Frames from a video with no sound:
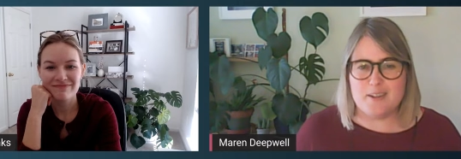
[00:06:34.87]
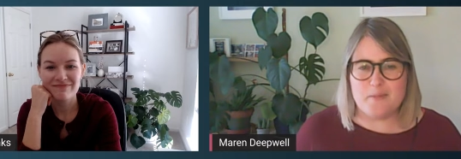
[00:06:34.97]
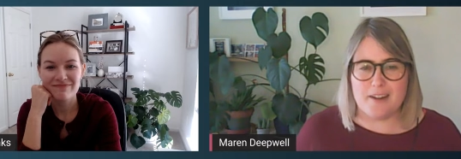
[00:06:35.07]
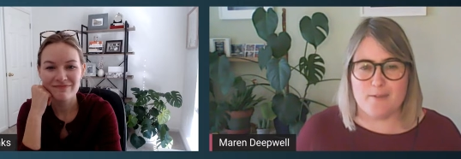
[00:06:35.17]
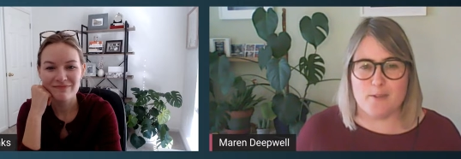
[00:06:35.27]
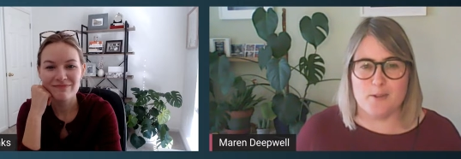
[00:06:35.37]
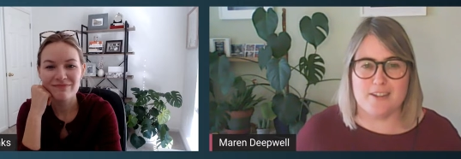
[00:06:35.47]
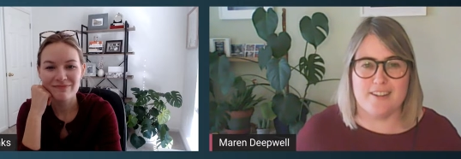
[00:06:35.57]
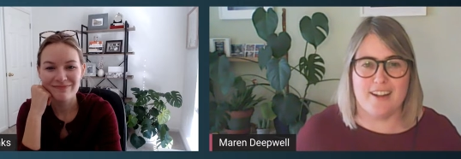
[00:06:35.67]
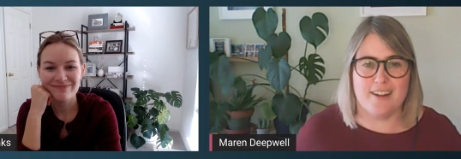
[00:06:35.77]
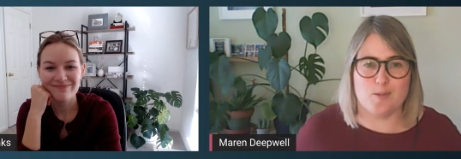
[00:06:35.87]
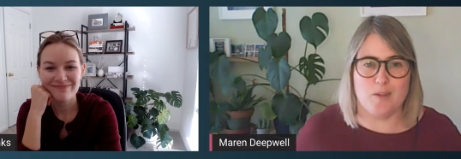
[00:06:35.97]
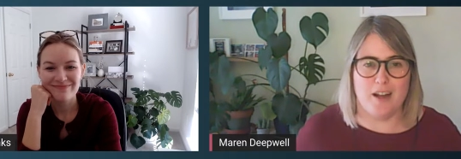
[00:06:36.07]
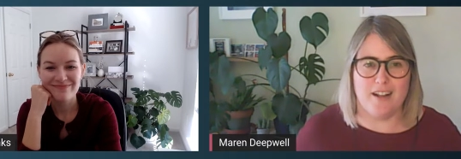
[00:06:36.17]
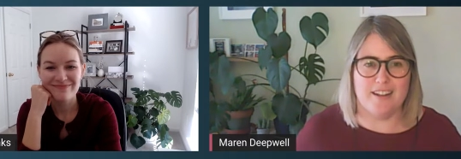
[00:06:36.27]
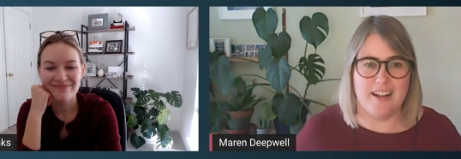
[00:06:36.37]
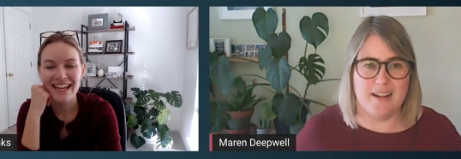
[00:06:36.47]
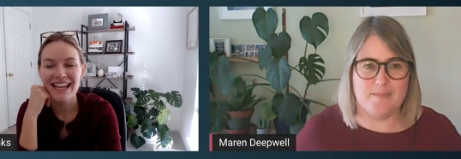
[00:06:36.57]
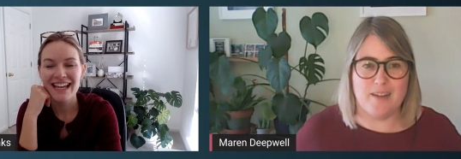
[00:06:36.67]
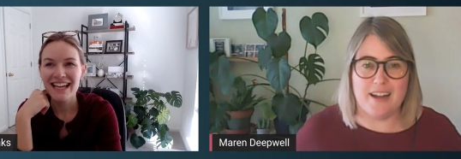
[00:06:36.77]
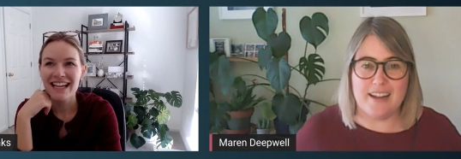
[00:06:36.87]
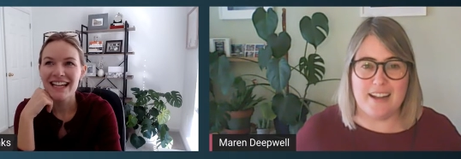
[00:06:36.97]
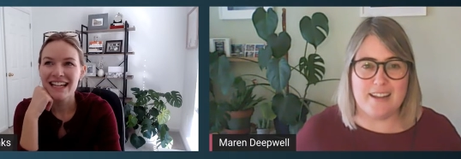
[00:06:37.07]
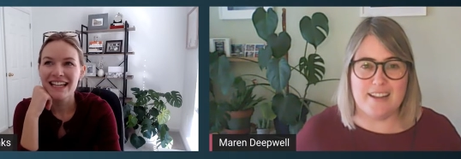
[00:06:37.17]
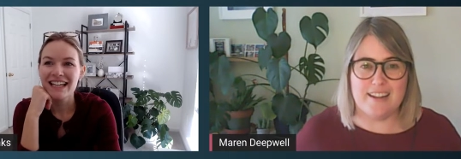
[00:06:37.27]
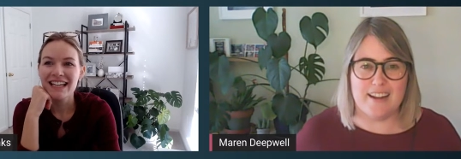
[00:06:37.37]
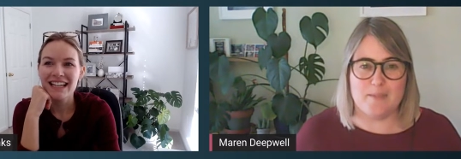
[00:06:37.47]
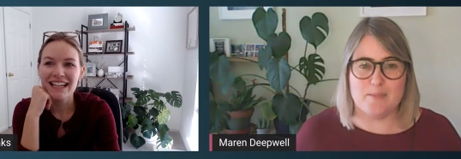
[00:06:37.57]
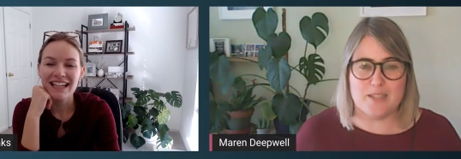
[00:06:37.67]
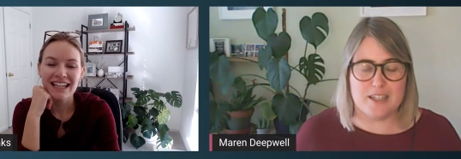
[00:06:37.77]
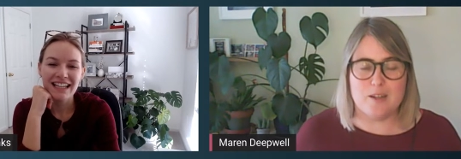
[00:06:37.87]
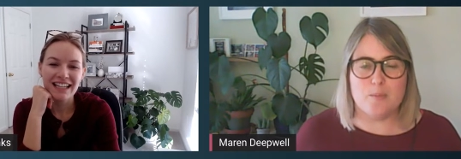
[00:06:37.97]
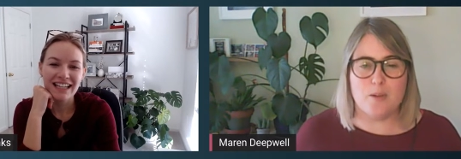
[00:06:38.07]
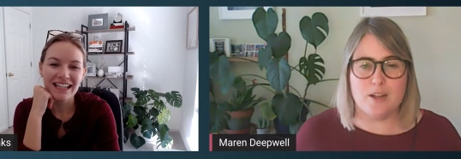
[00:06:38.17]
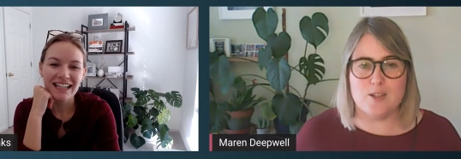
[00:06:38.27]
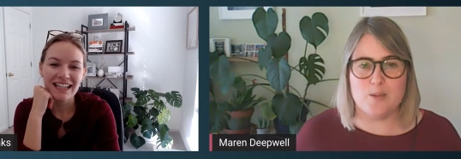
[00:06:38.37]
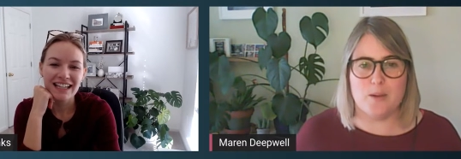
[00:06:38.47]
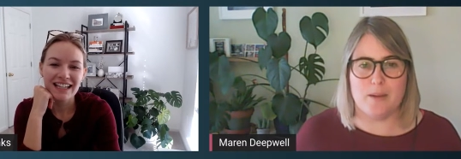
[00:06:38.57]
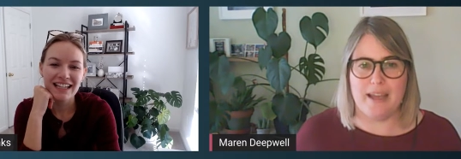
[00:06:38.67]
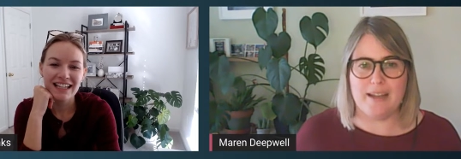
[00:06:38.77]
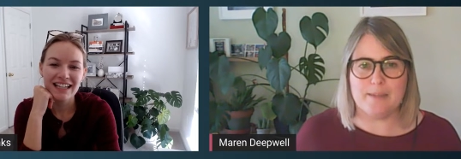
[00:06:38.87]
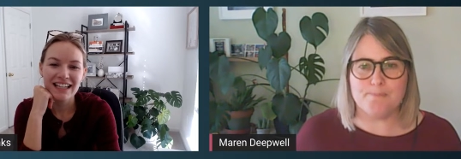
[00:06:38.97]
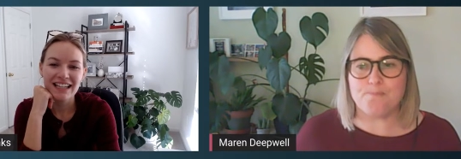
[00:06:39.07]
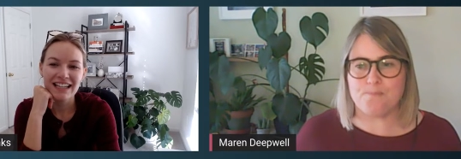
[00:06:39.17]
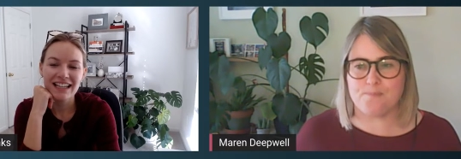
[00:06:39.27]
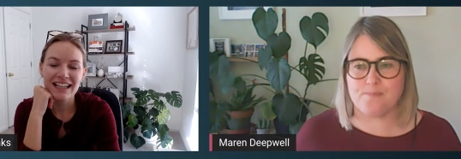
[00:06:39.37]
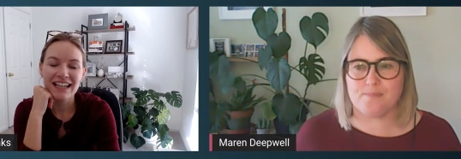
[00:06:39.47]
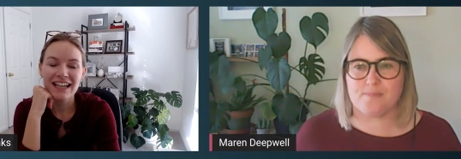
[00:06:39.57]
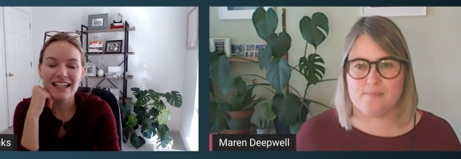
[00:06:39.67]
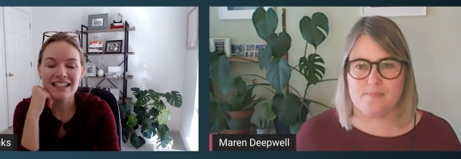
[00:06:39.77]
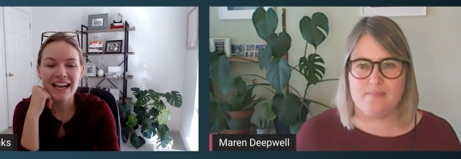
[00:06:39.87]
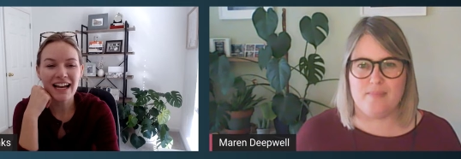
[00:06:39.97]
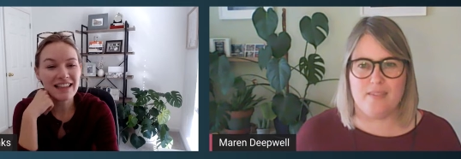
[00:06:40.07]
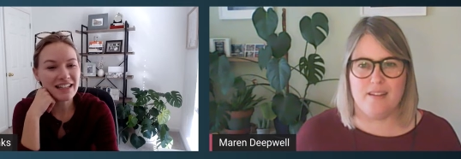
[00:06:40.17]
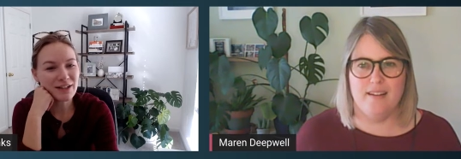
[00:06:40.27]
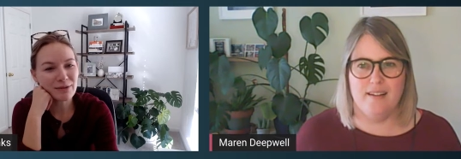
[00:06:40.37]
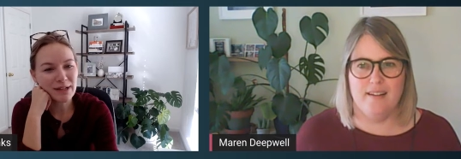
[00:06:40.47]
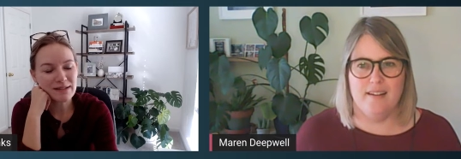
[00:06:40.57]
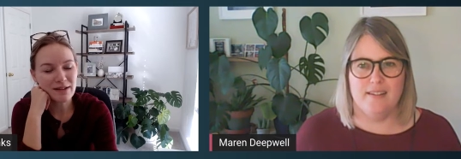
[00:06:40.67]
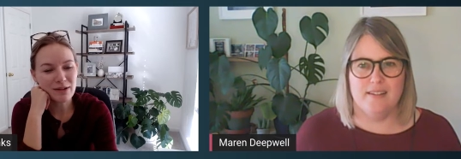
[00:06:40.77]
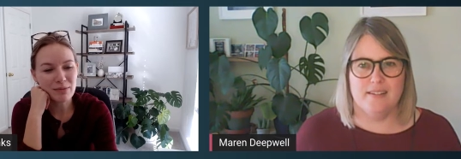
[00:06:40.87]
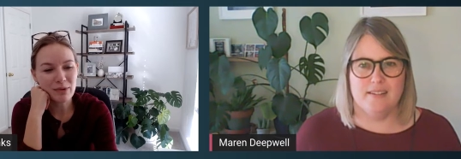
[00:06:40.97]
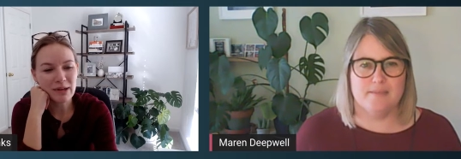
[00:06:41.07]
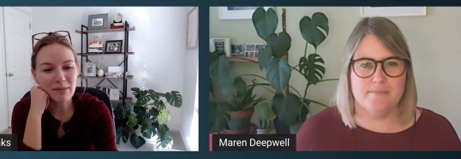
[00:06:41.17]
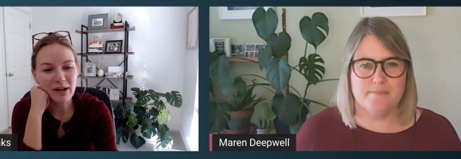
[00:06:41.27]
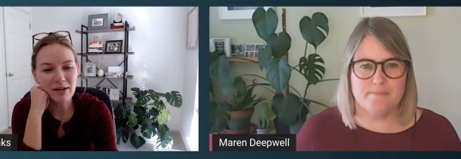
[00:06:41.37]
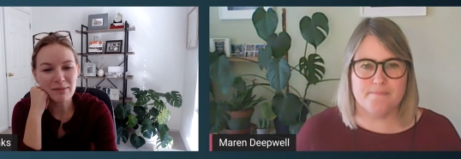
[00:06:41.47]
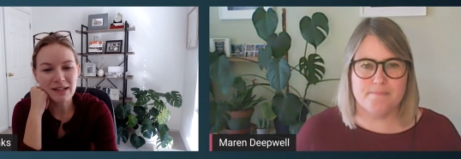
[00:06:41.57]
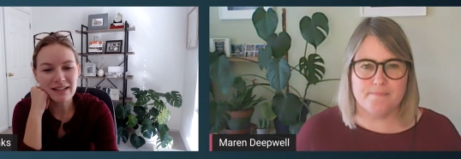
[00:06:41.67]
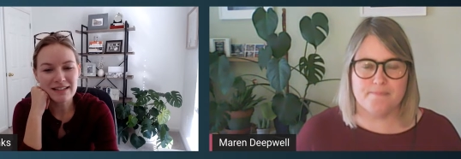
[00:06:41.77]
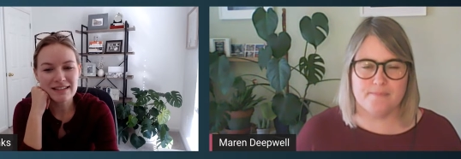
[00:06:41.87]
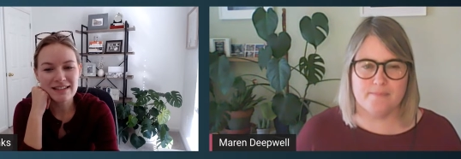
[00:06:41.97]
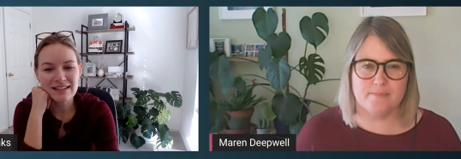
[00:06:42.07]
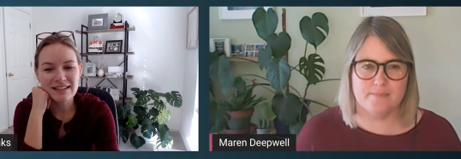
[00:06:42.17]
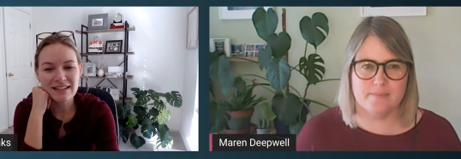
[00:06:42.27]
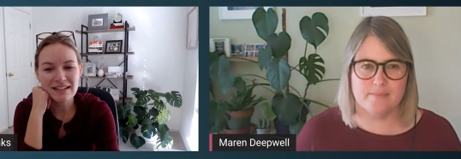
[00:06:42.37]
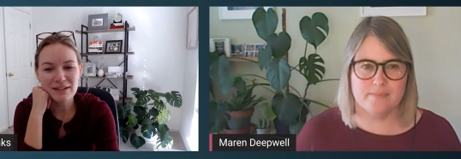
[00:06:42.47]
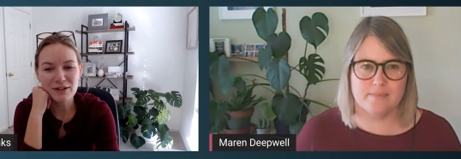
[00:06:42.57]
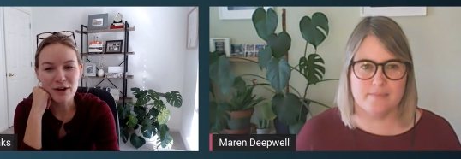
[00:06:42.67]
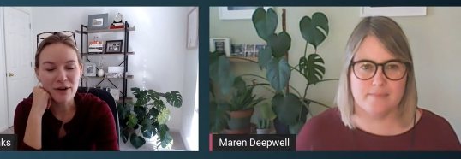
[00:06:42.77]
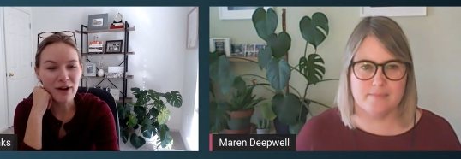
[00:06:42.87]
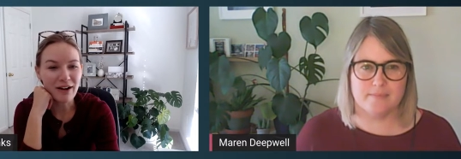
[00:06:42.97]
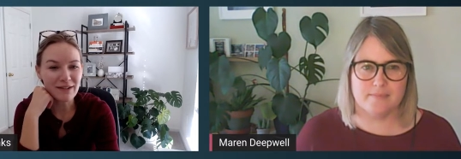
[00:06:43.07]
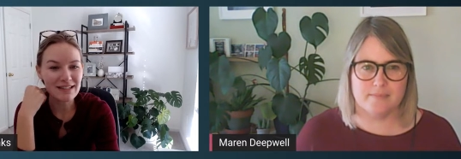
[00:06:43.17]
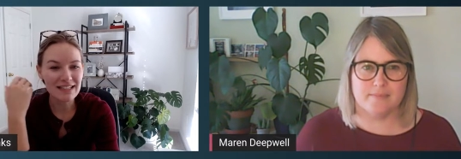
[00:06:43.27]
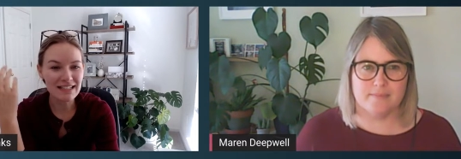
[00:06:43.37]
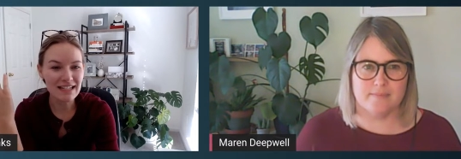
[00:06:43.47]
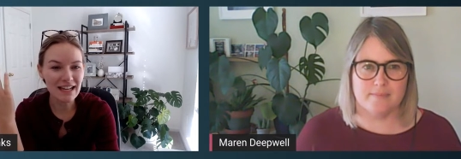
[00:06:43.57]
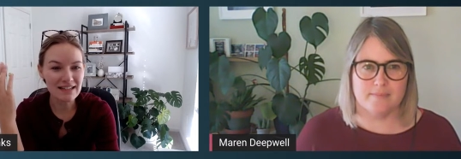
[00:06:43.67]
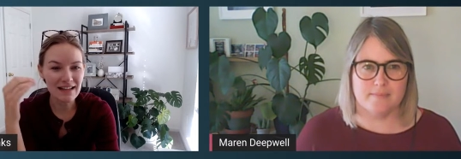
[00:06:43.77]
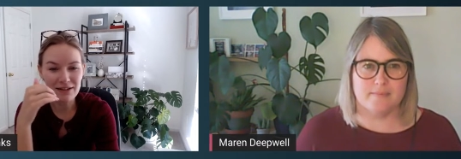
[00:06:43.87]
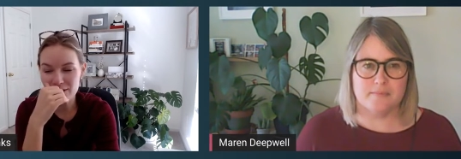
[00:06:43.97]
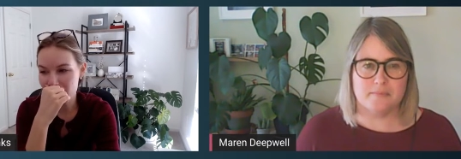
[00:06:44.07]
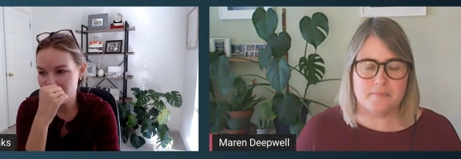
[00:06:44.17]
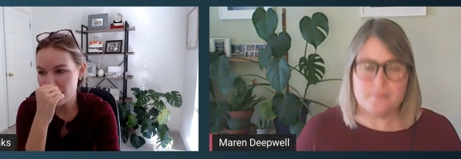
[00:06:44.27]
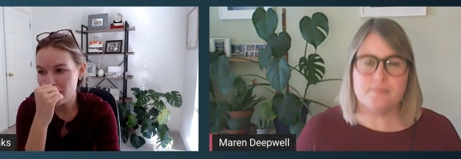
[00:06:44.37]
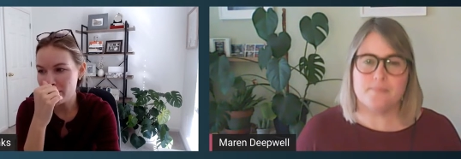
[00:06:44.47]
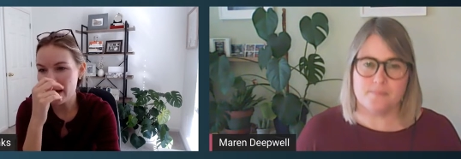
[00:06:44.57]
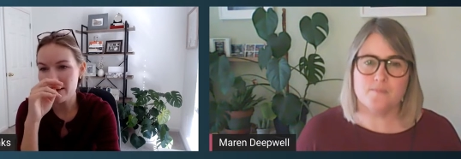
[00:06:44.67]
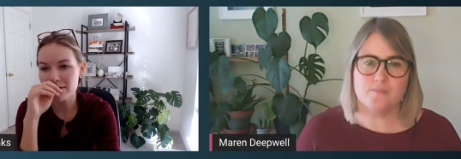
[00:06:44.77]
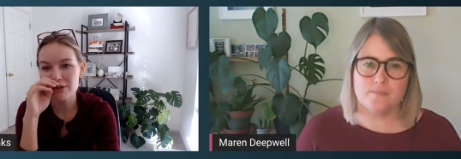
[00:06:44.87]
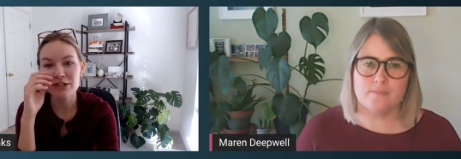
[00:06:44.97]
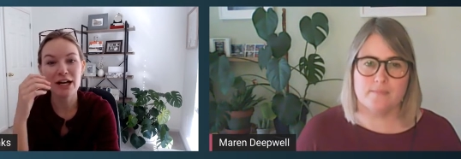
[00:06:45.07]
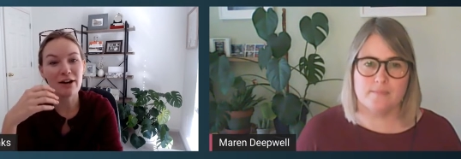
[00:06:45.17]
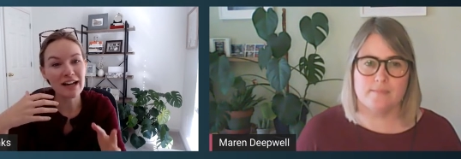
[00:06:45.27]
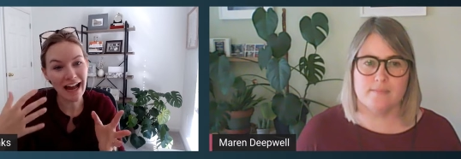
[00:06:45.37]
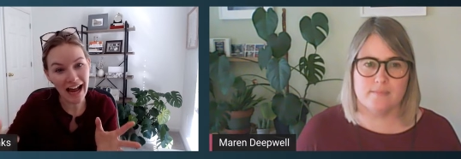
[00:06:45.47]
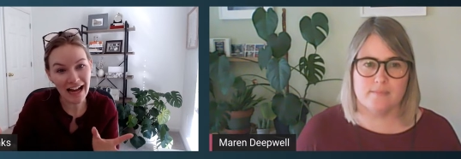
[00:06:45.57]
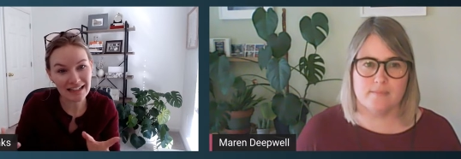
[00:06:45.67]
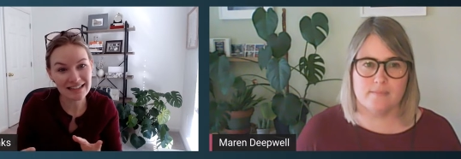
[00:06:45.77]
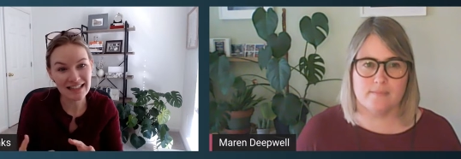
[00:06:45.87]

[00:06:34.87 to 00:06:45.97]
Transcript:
Speaker 1: you might have thoughts on that as well. Um, are there any uh, particular points you want to make? Yeah,
Speaker 2: I think you raise a good point, Maren, because, uh, you know, obviously today's session is all about sharing hacks